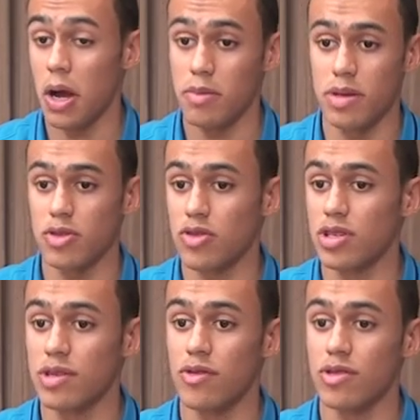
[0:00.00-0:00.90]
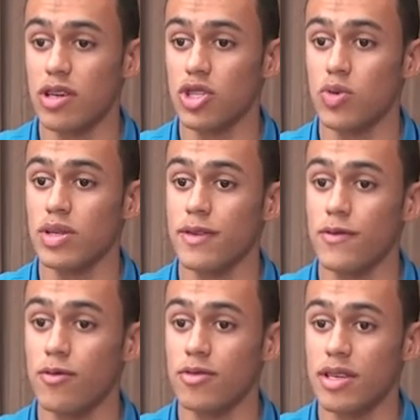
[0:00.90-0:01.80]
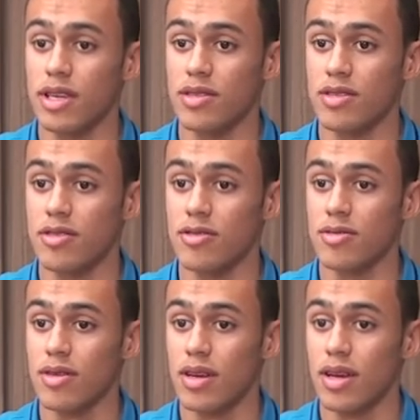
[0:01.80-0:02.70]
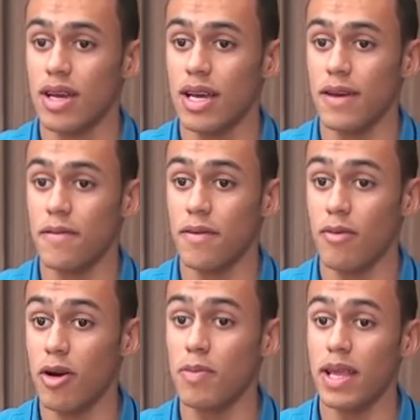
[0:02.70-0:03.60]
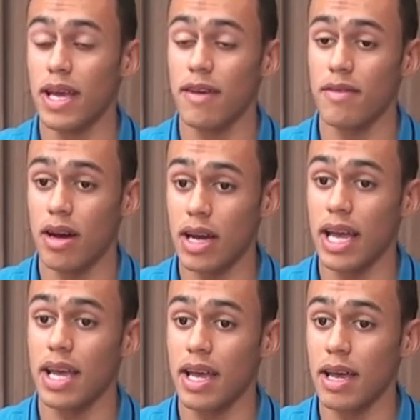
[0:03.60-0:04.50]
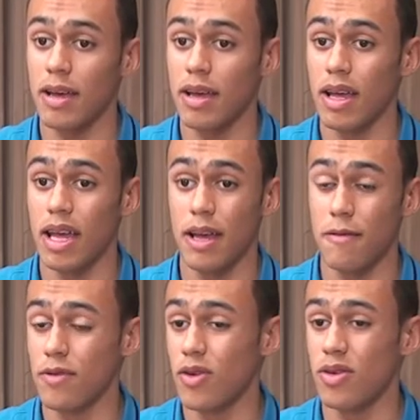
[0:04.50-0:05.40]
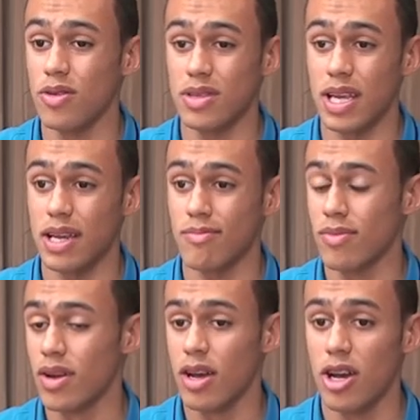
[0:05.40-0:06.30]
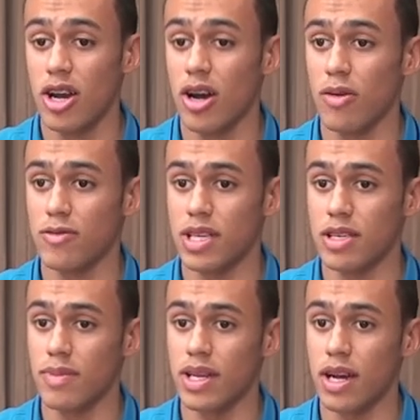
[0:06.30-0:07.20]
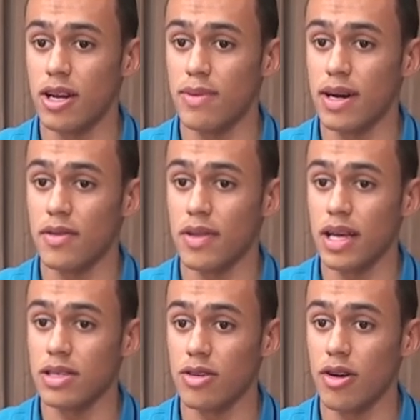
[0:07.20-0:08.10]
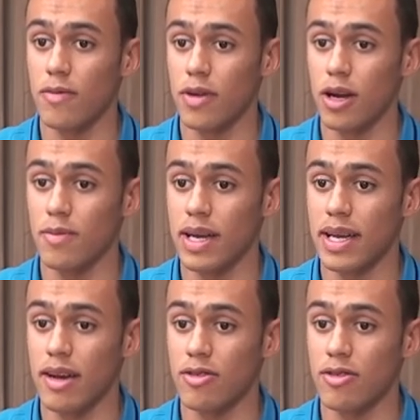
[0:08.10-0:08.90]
My scholarship runs out in 2014, so I'm hoping I get it here. If not, then obviously there's many a club out there, so hopefully I can make it